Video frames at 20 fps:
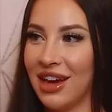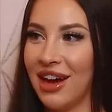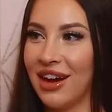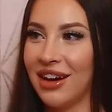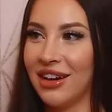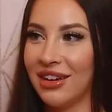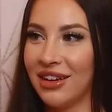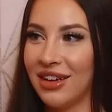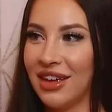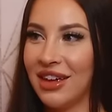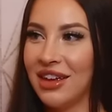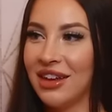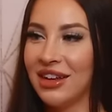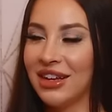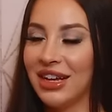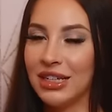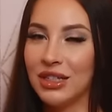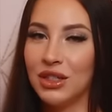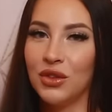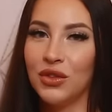Yeah. Yeah.
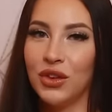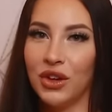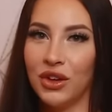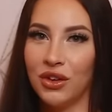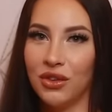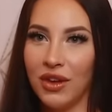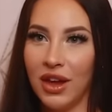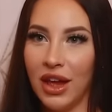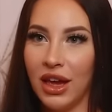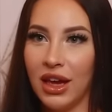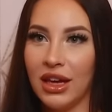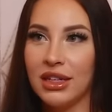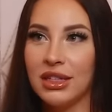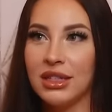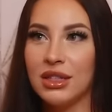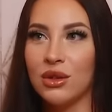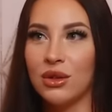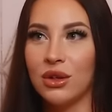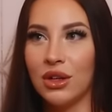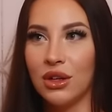Yeah. So if you're in
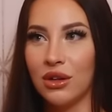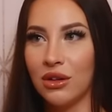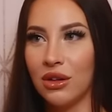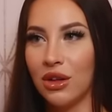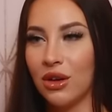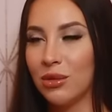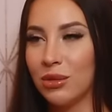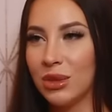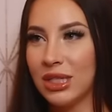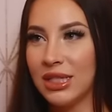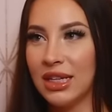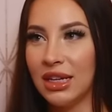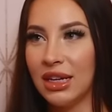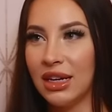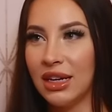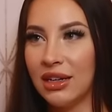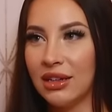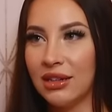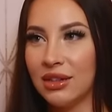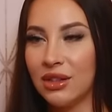Vegas or Oklahoma
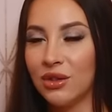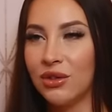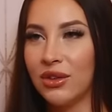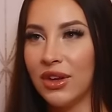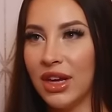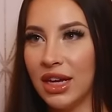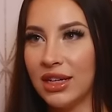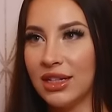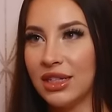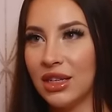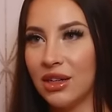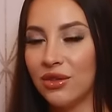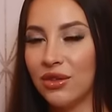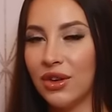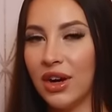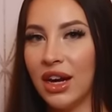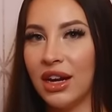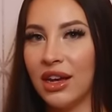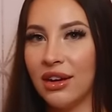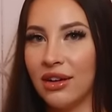City, so Vegas on
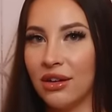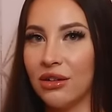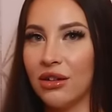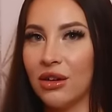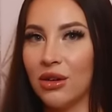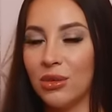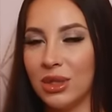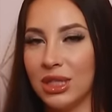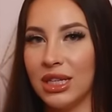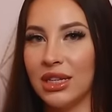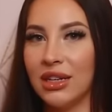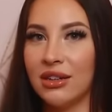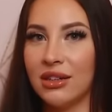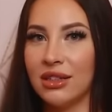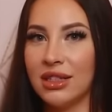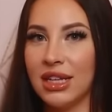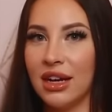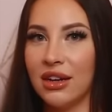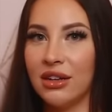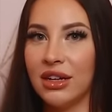Friday and Oklahoma City
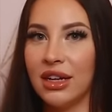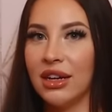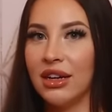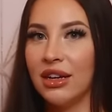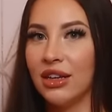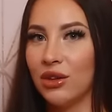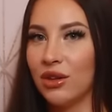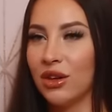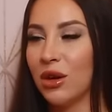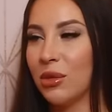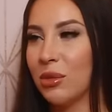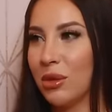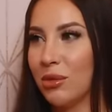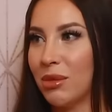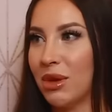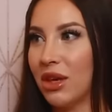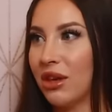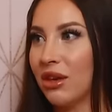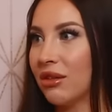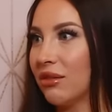on Saturday, you can come meet
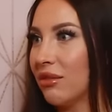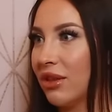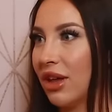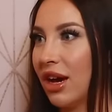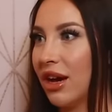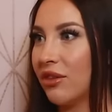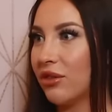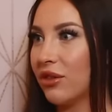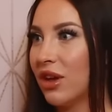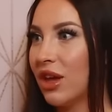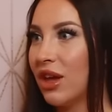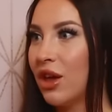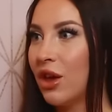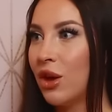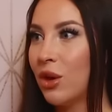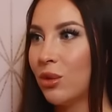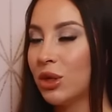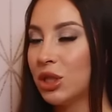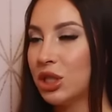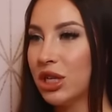me live.
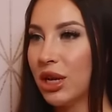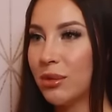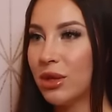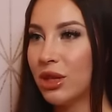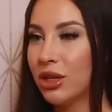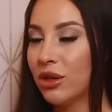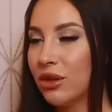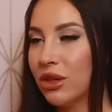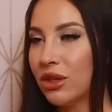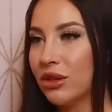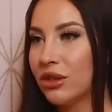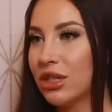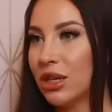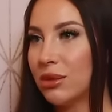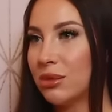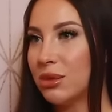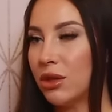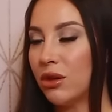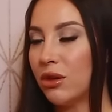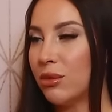Which I mean, the only other
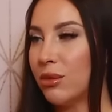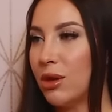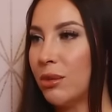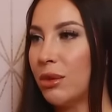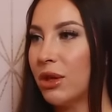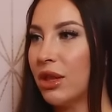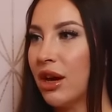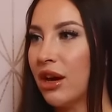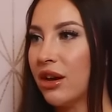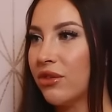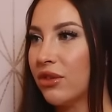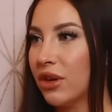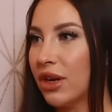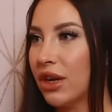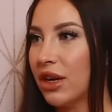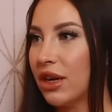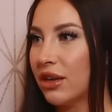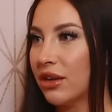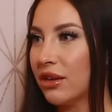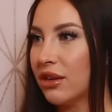times you can meet me live are
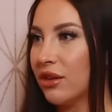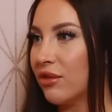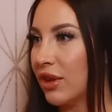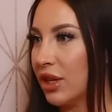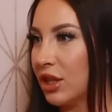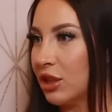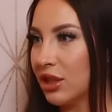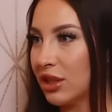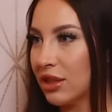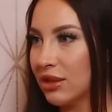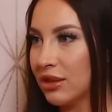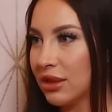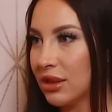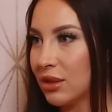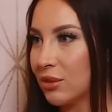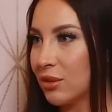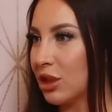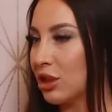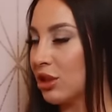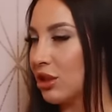at
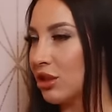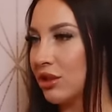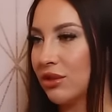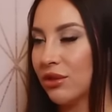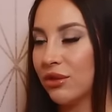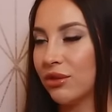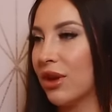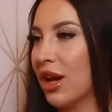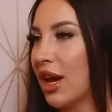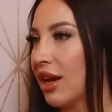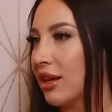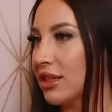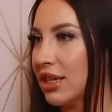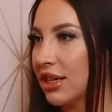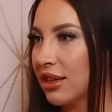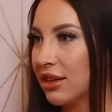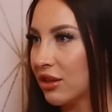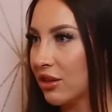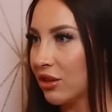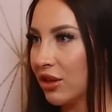conventions, mm-hmm. which mm-hmm. are
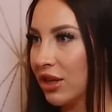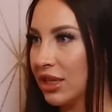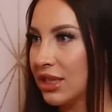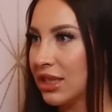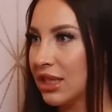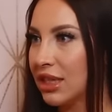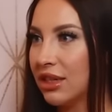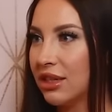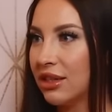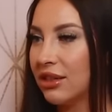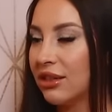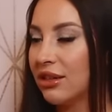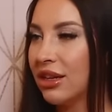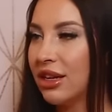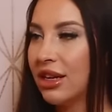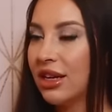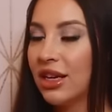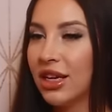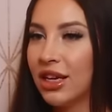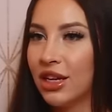hectic and crazy, and
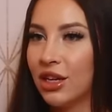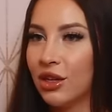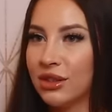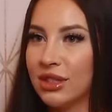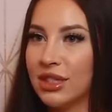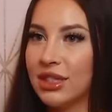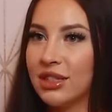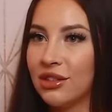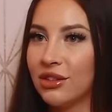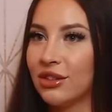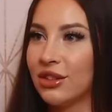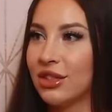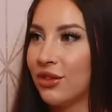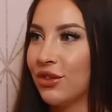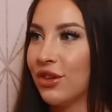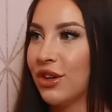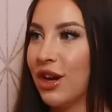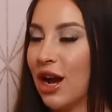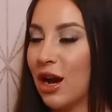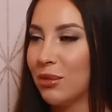you know this is a little
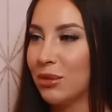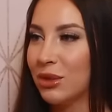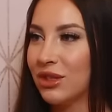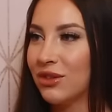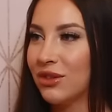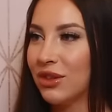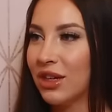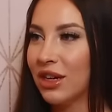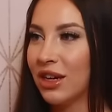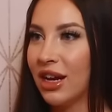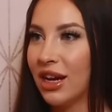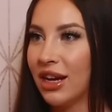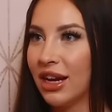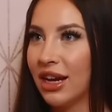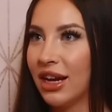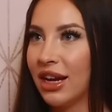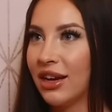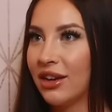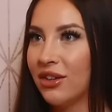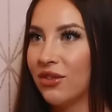different atmosphere. And
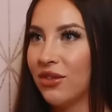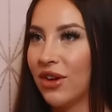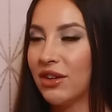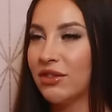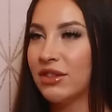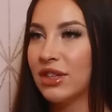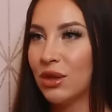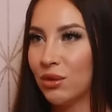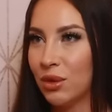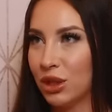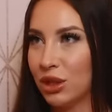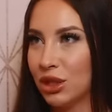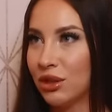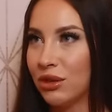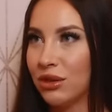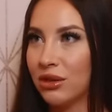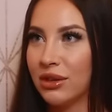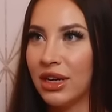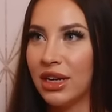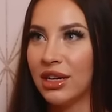I have I've done one
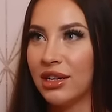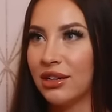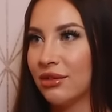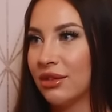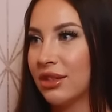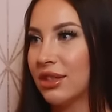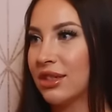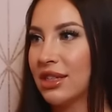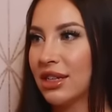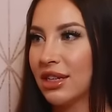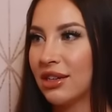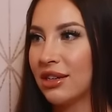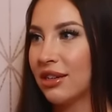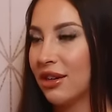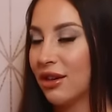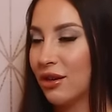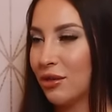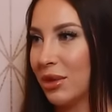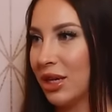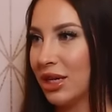show already, and it was like
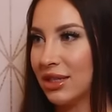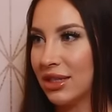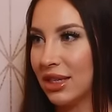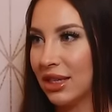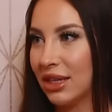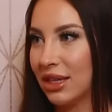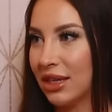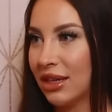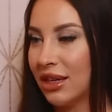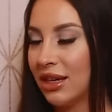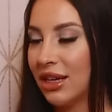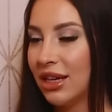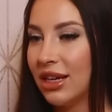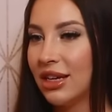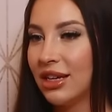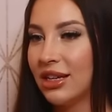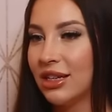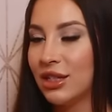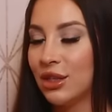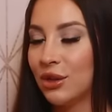amazing.
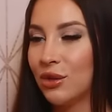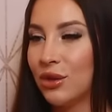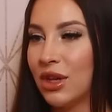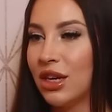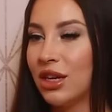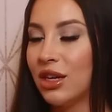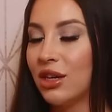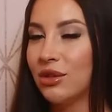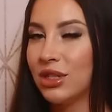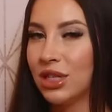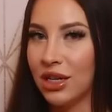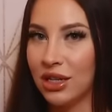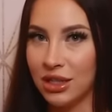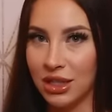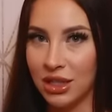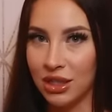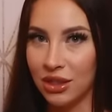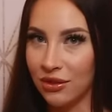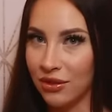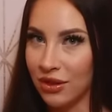So thank you to
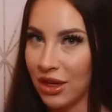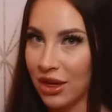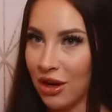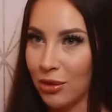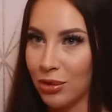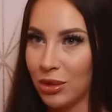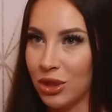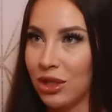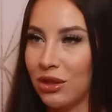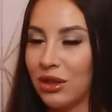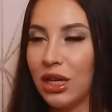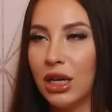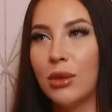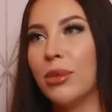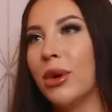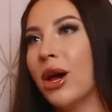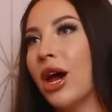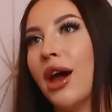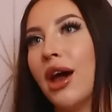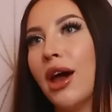Hustler for that opportunity.
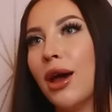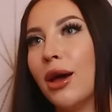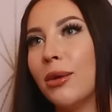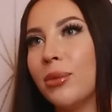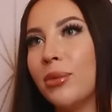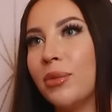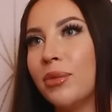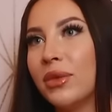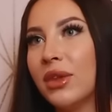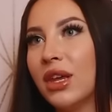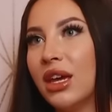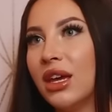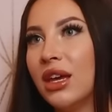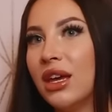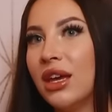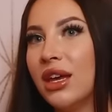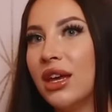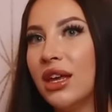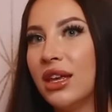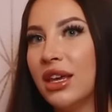But um,
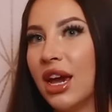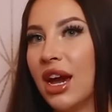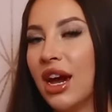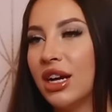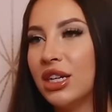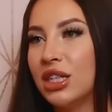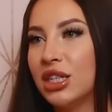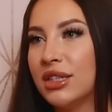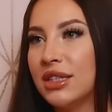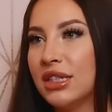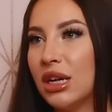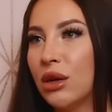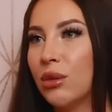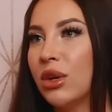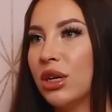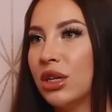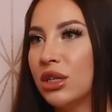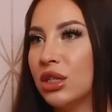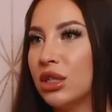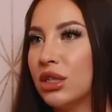yeah, I just I
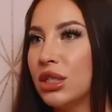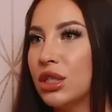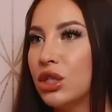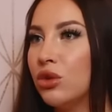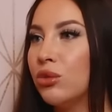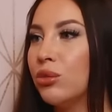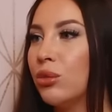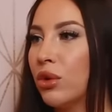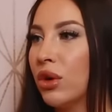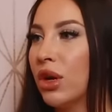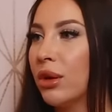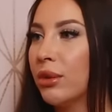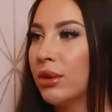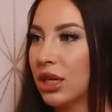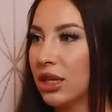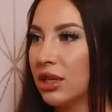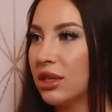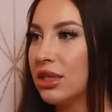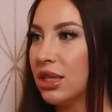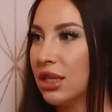want to just do more. I want
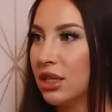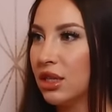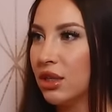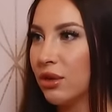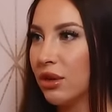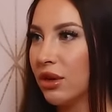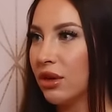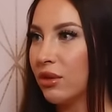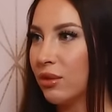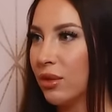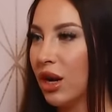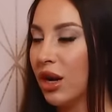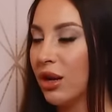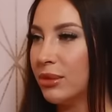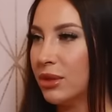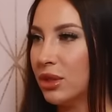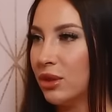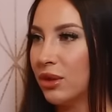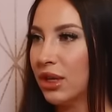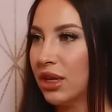to continue on what
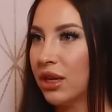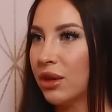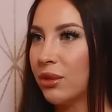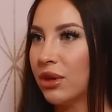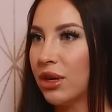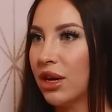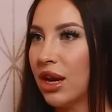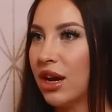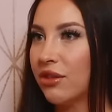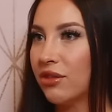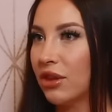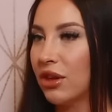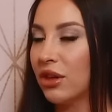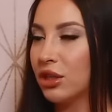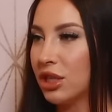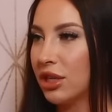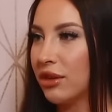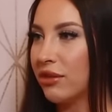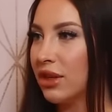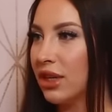I'm doing, and I want to have
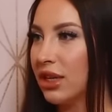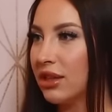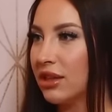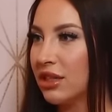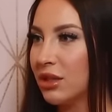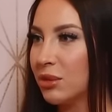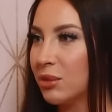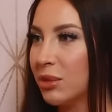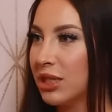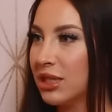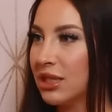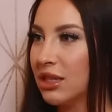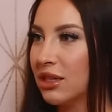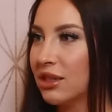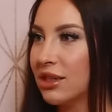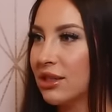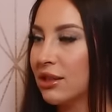longevity in this business.